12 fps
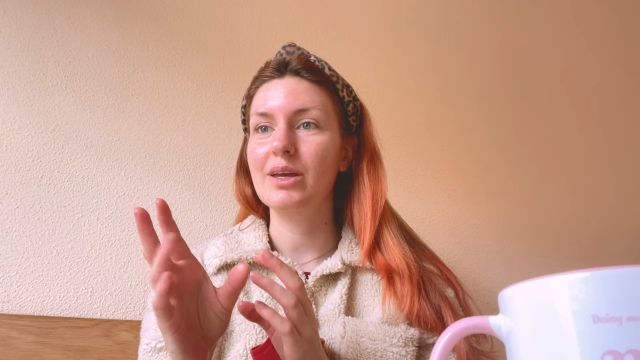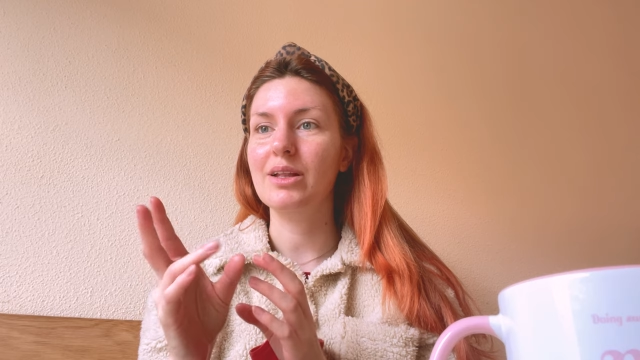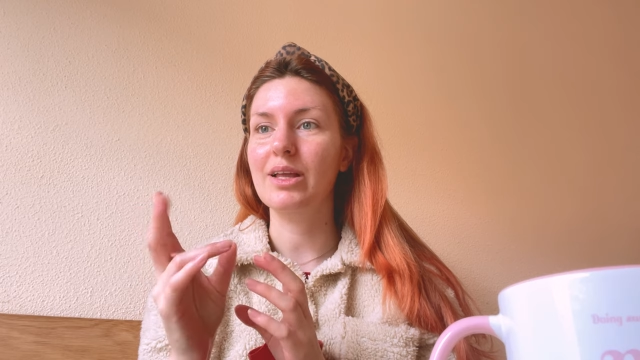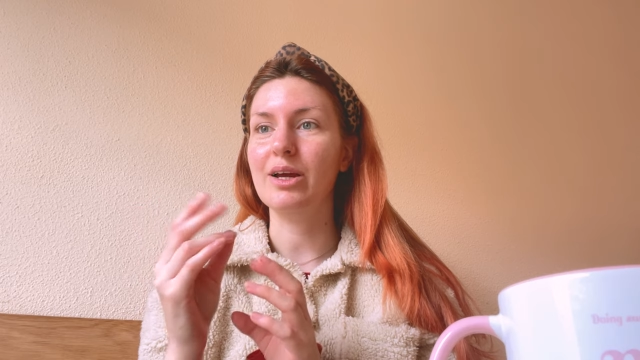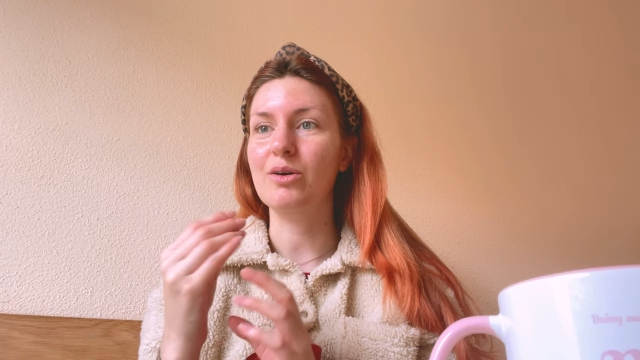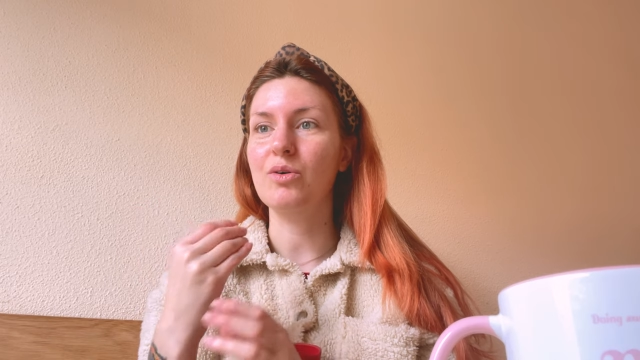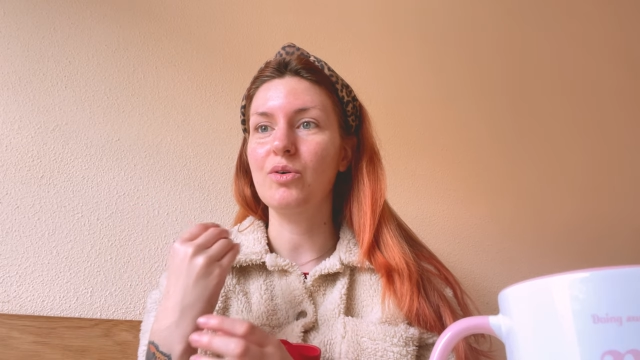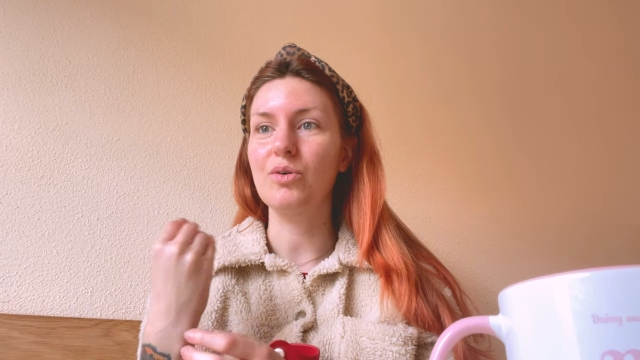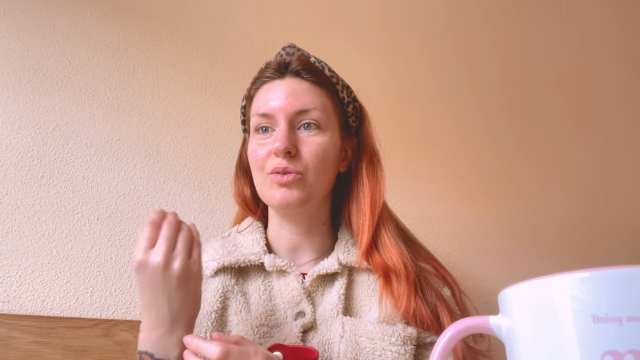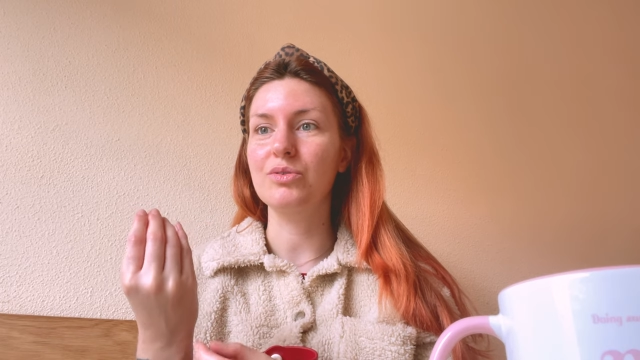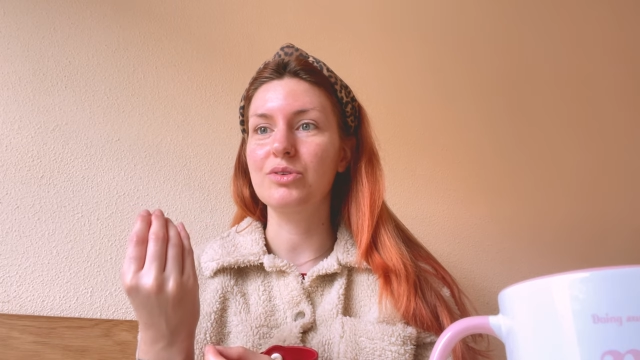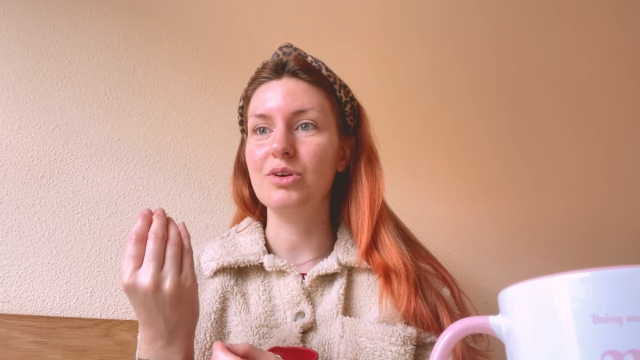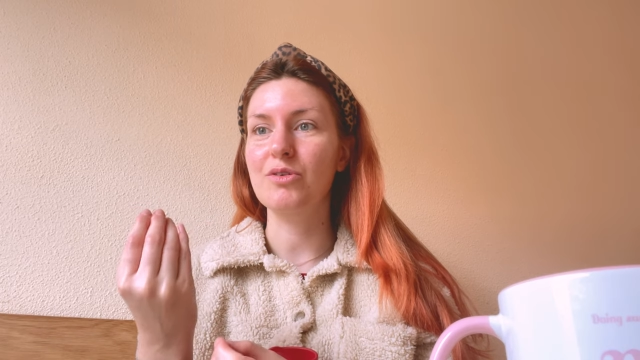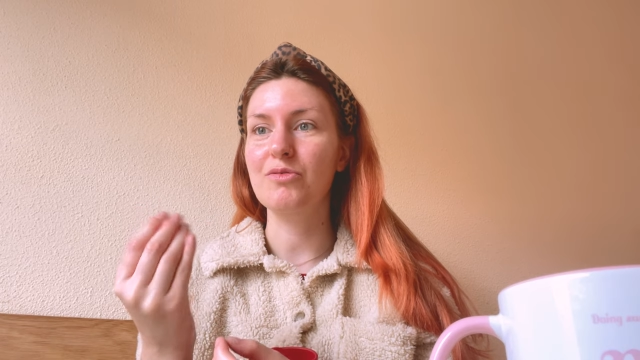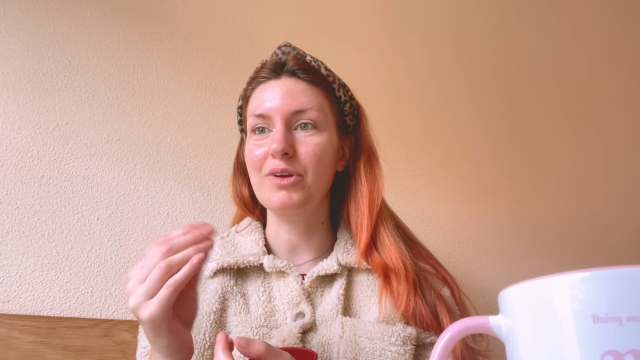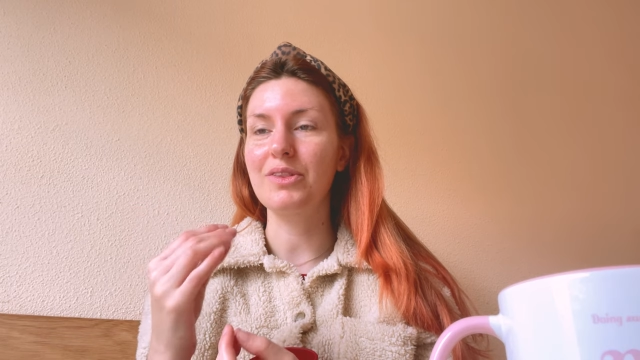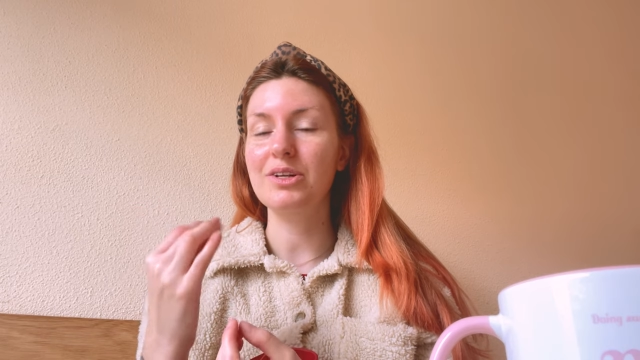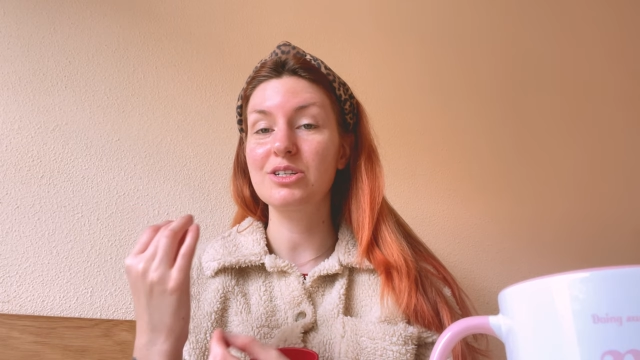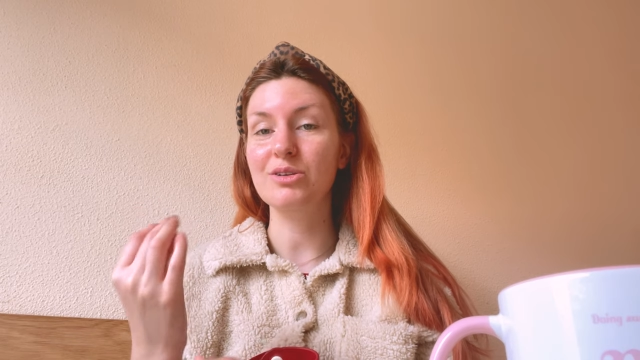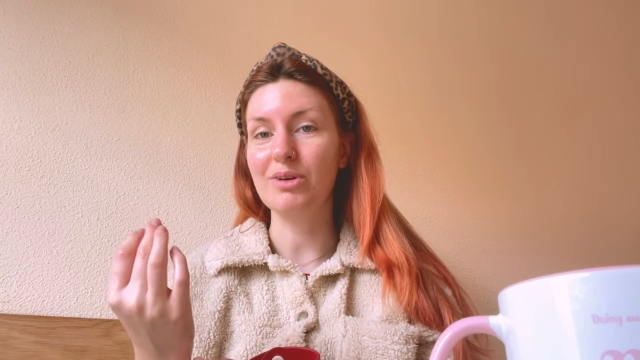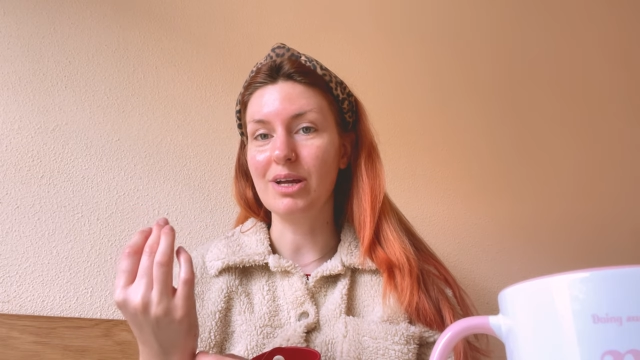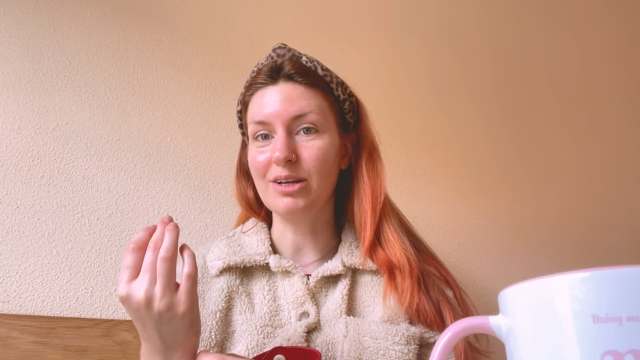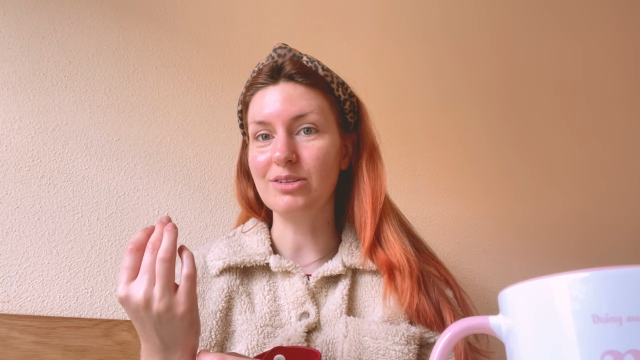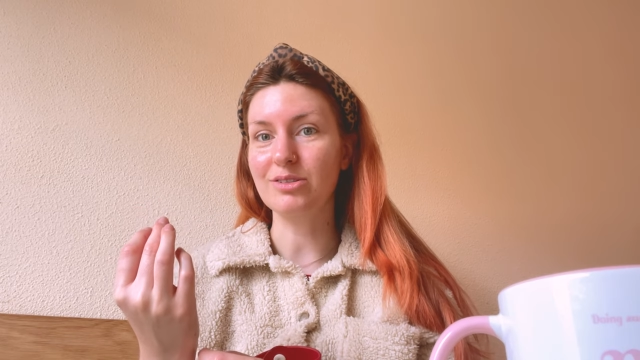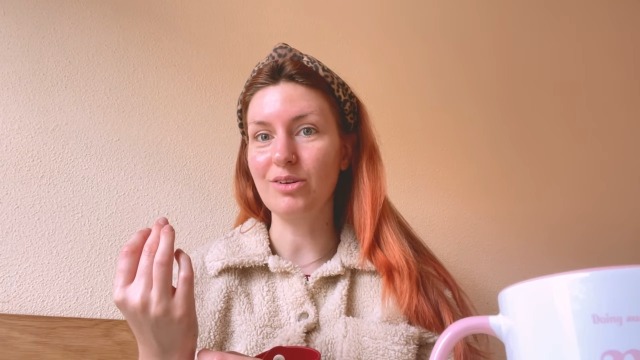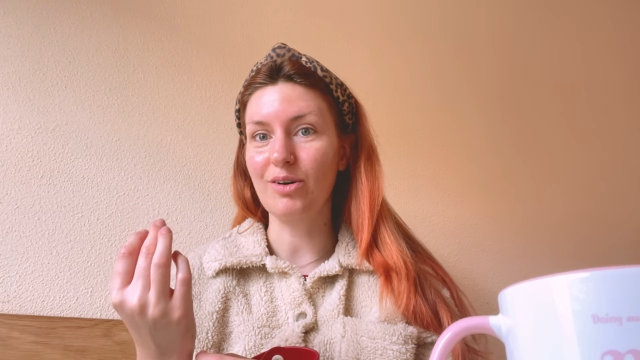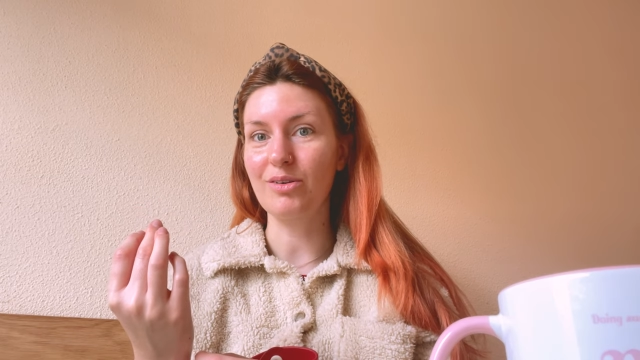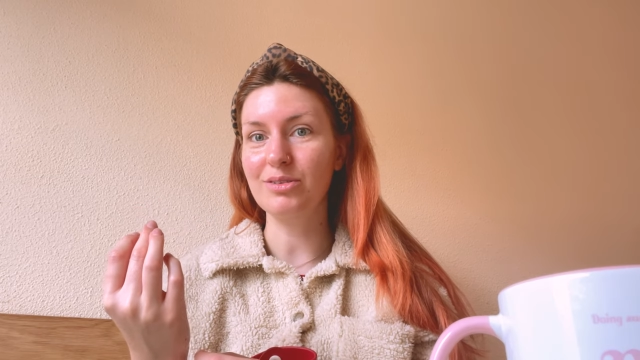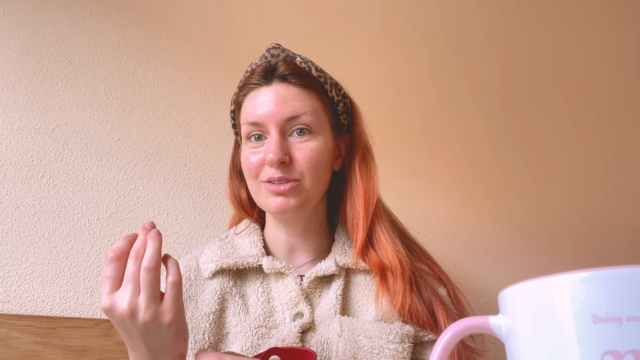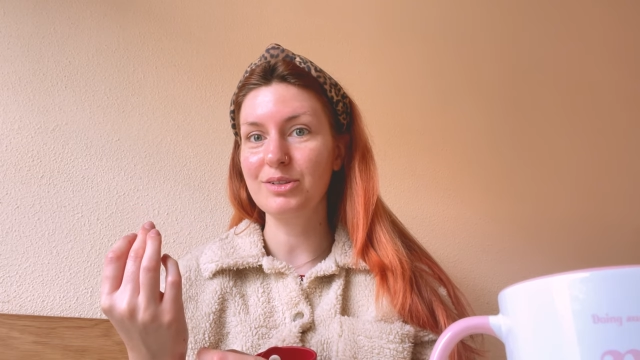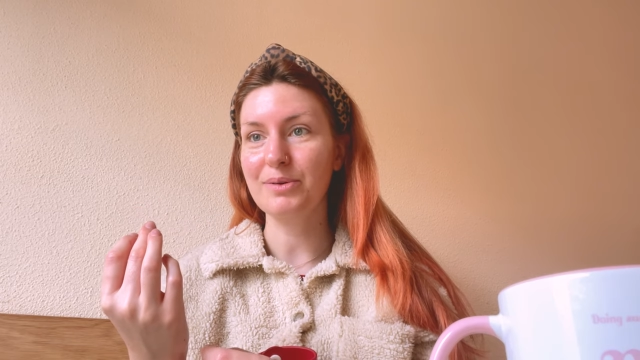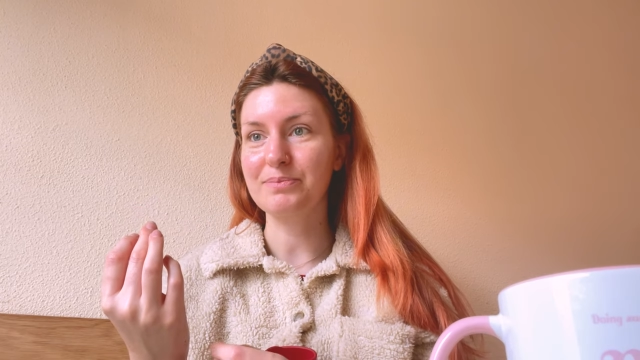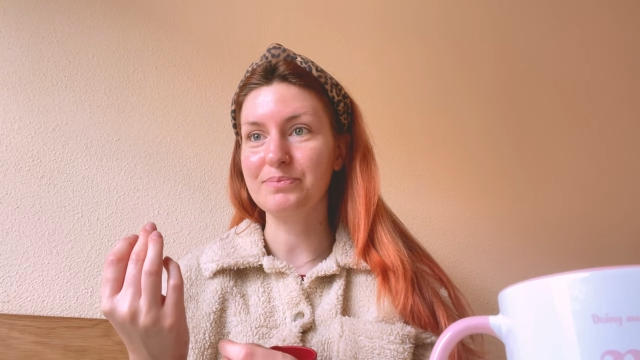like old vintage looking stones.